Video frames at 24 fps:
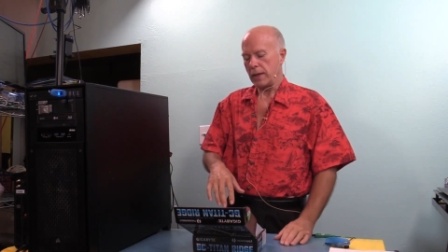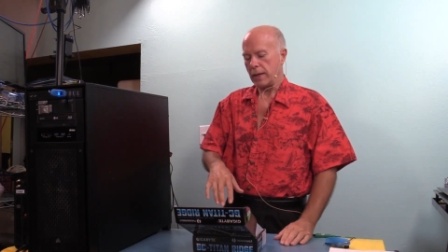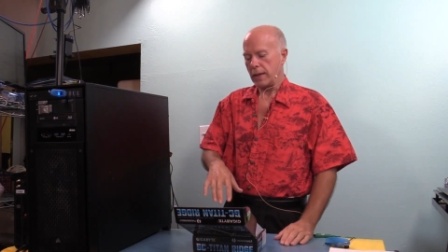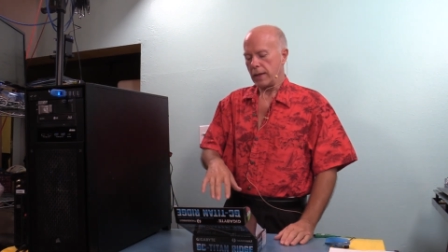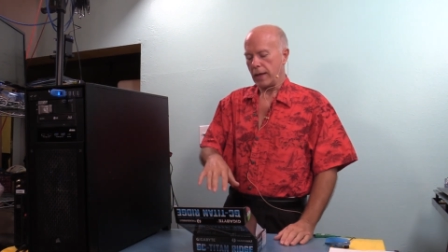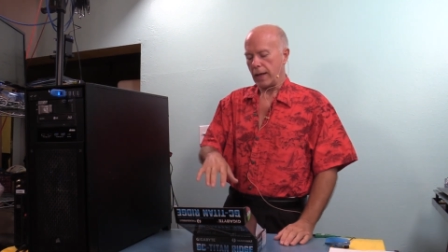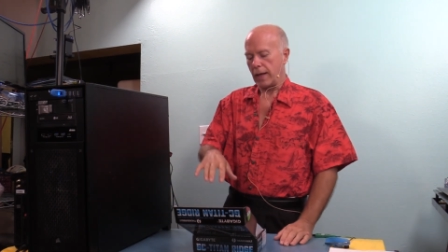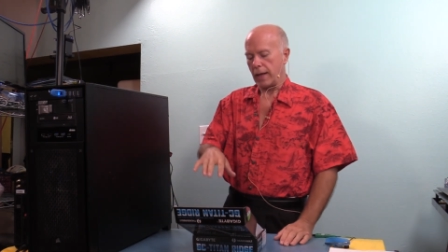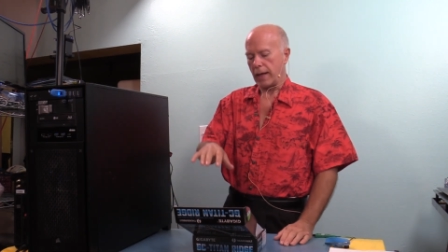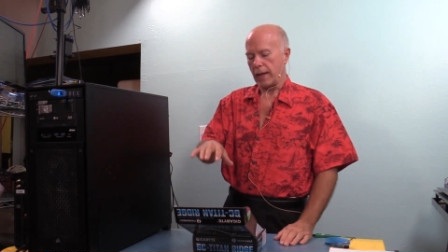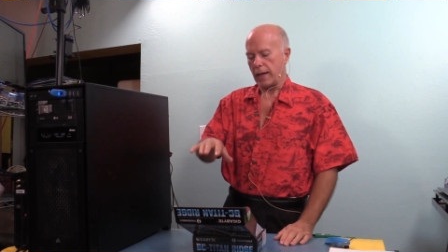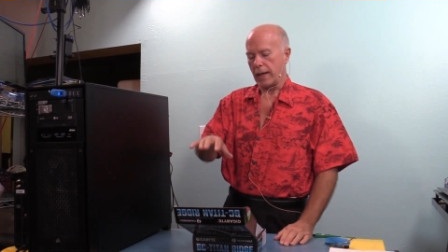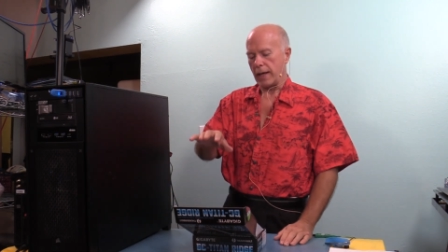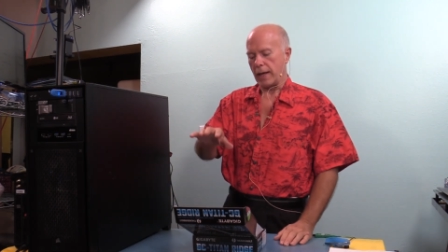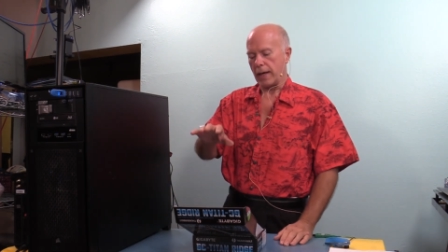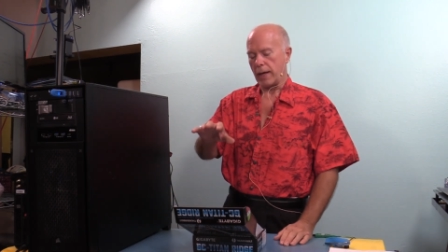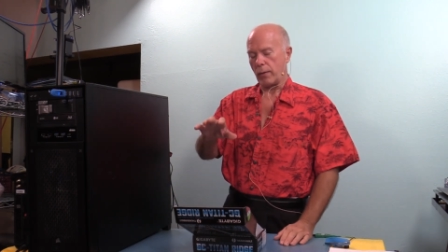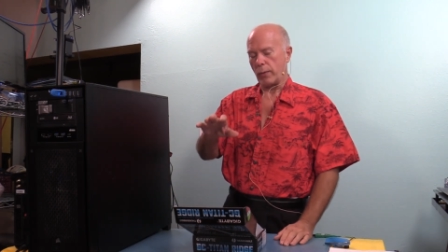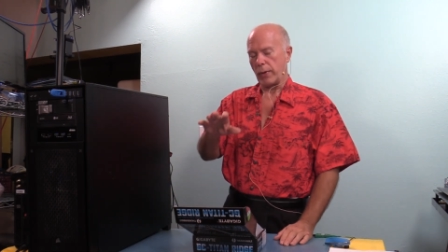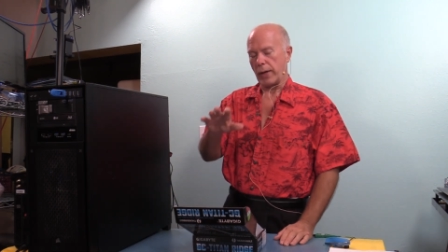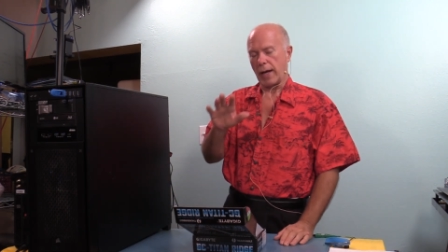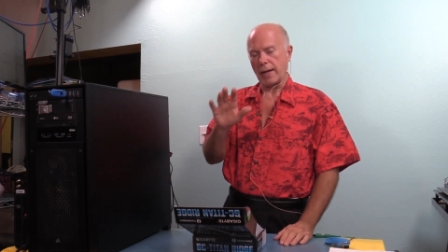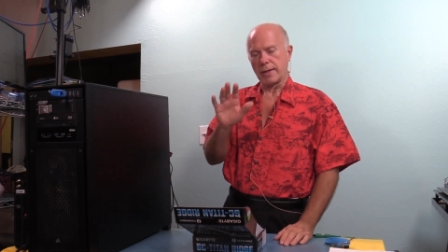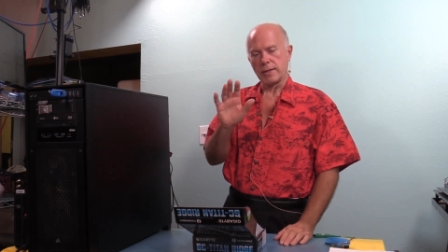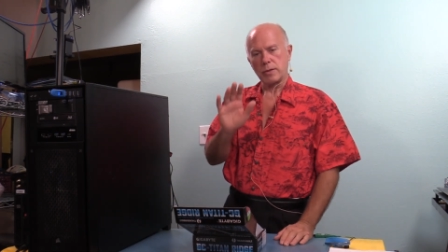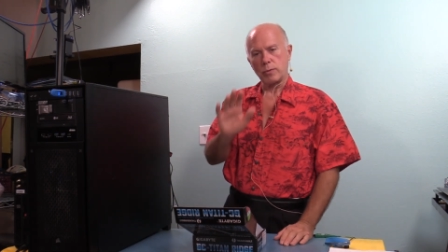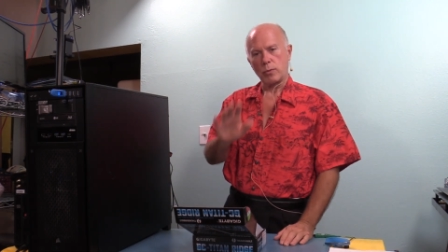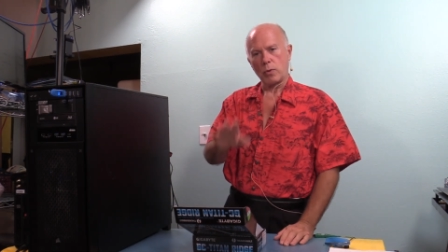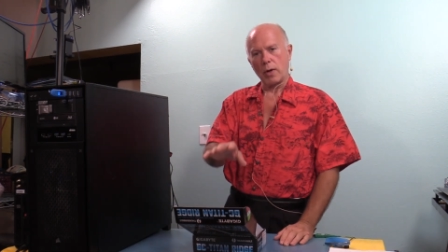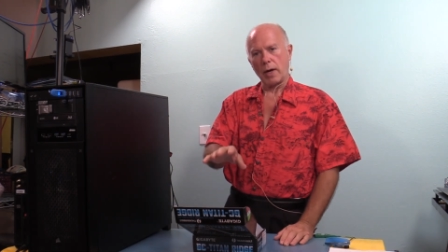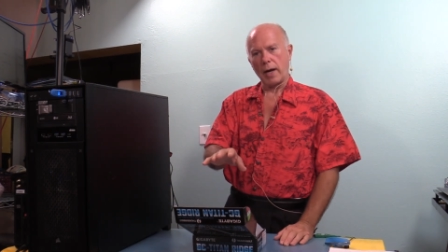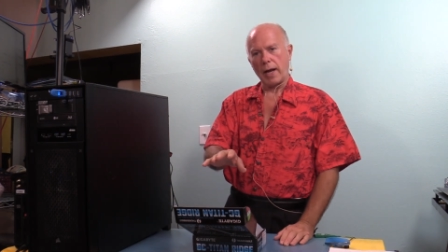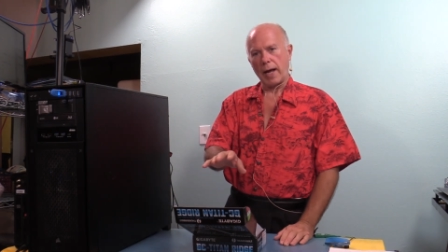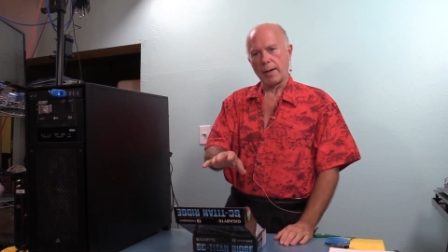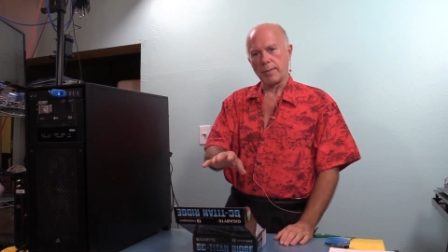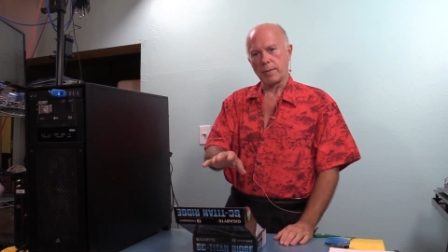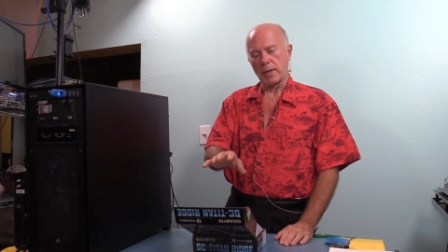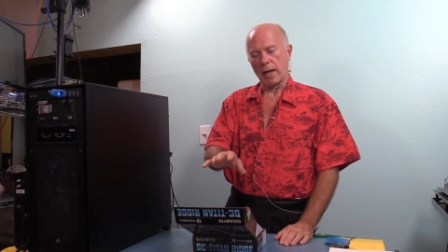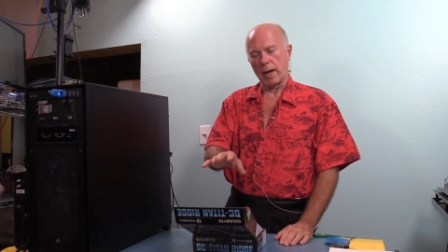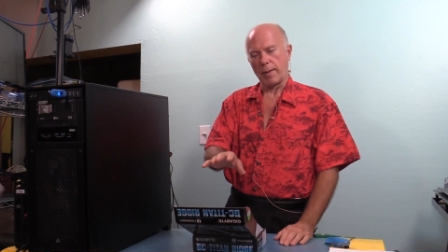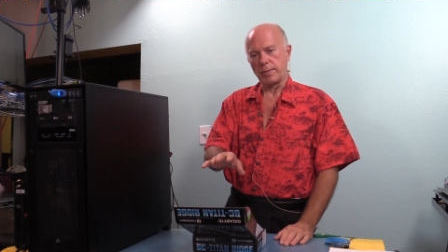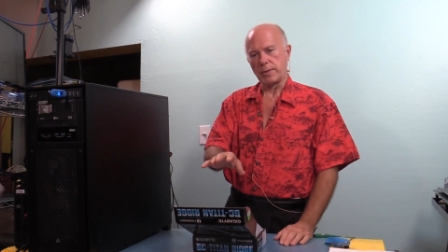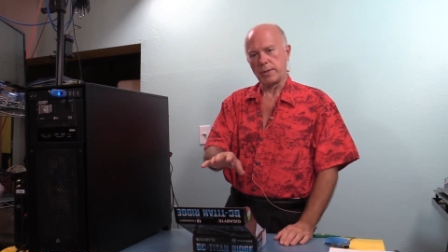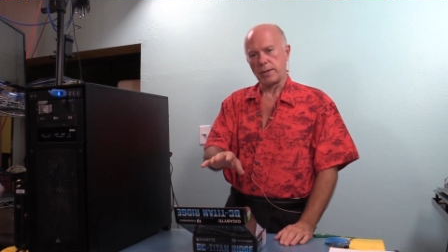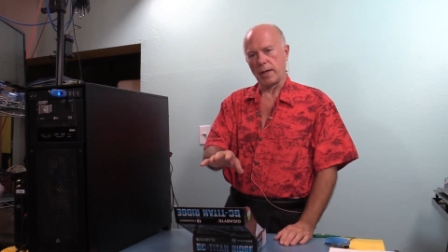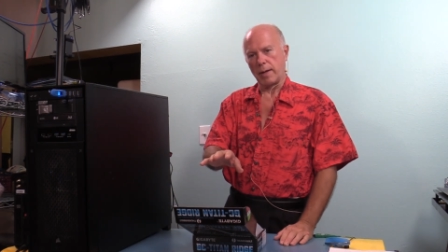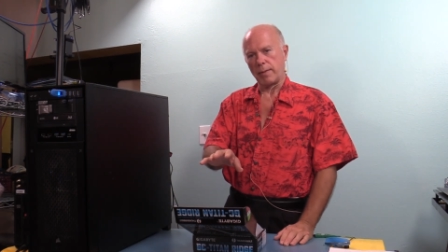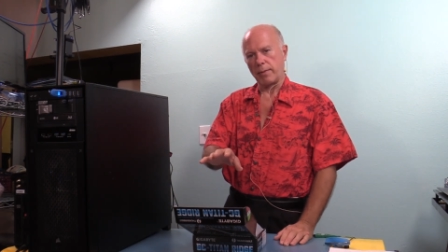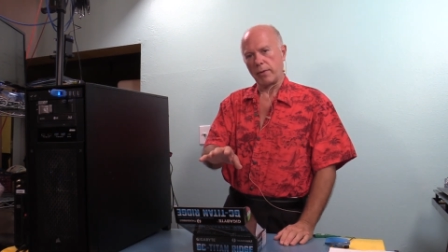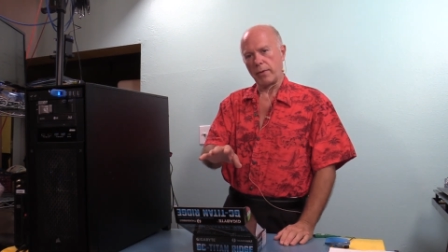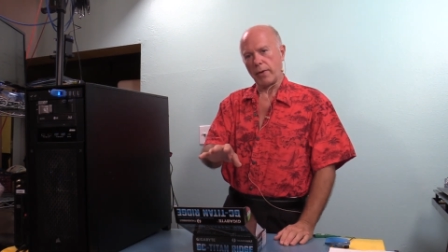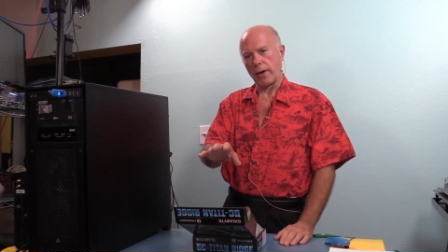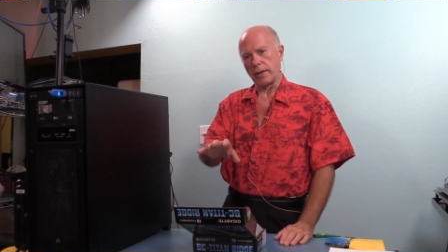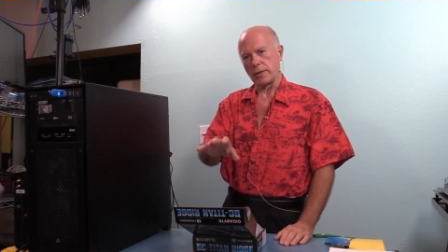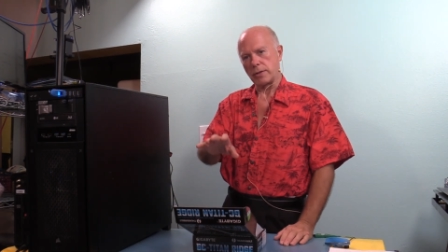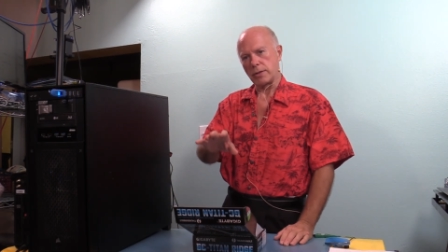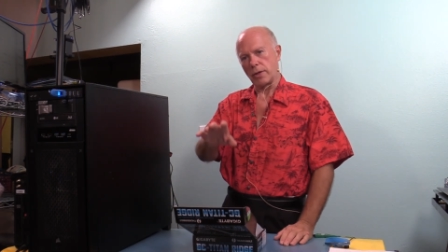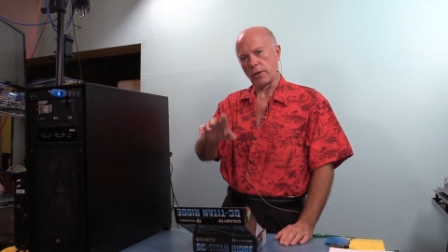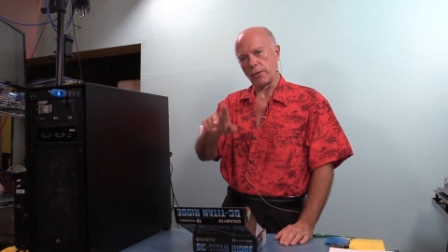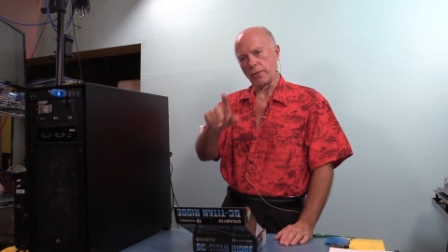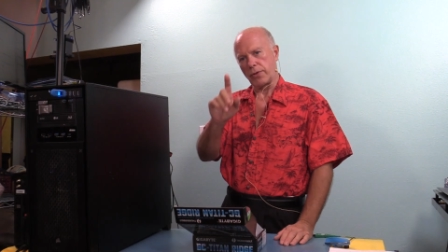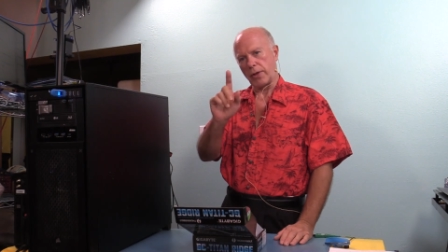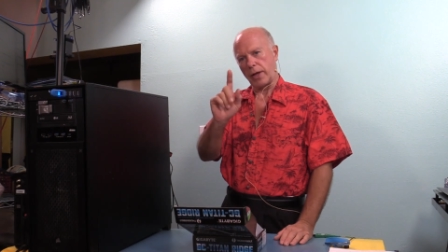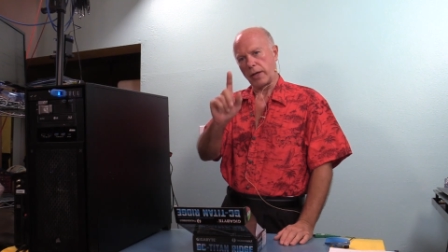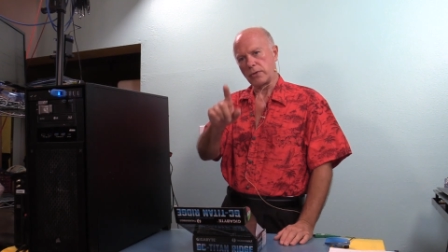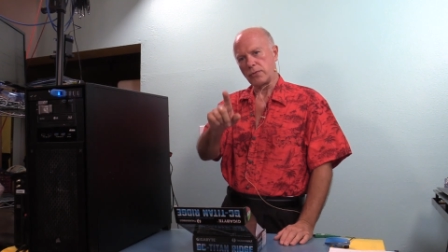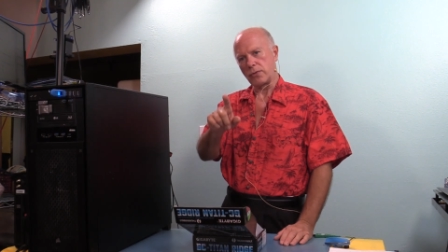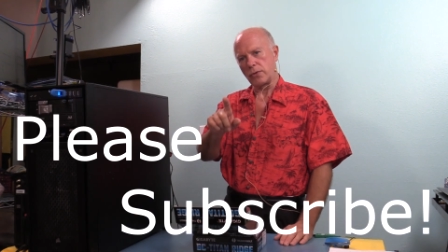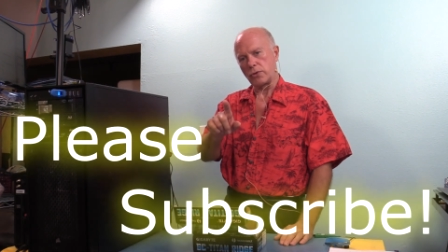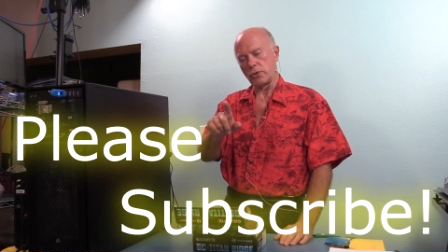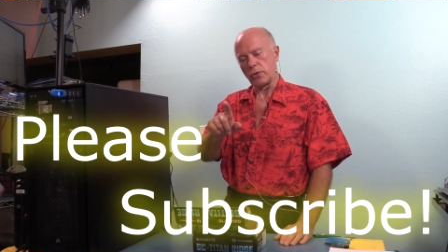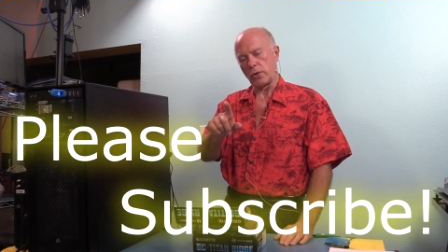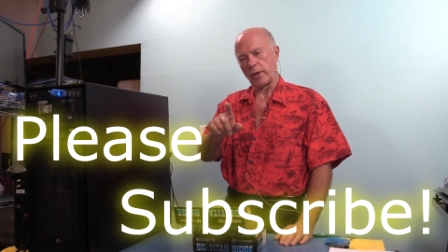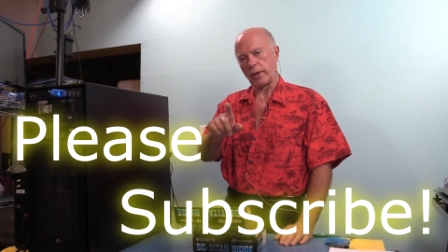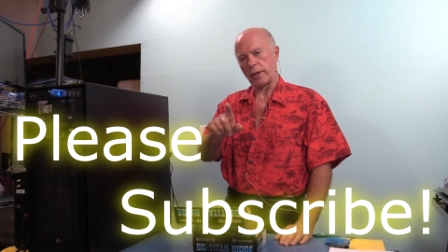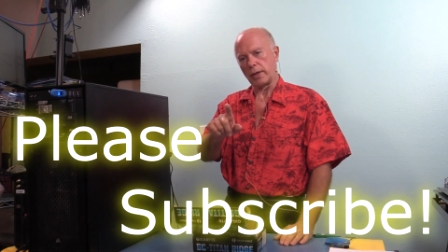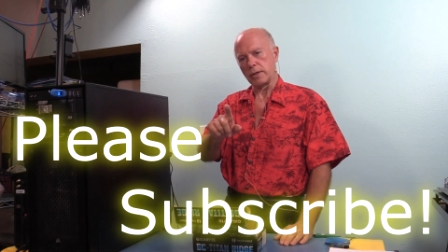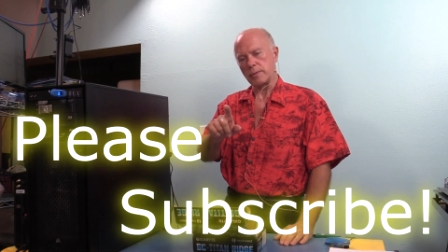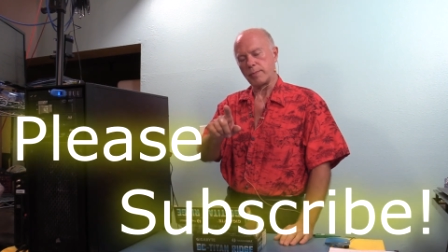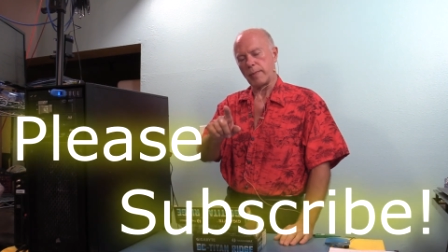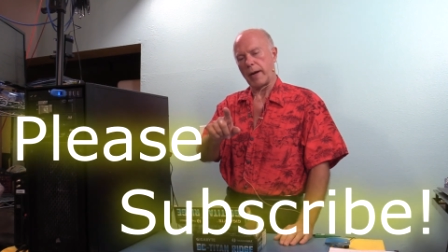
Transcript: and uh, we got some more laptops to upgrade. So thanks for joining us.